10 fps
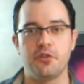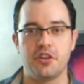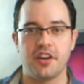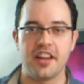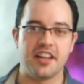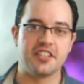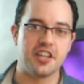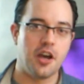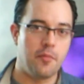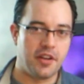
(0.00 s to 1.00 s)
were in a
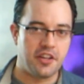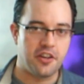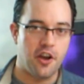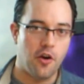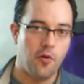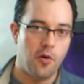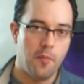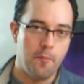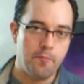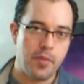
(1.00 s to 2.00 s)
sub and you'd go
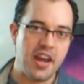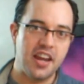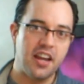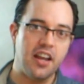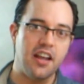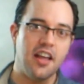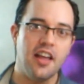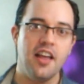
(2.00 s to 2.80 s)
ping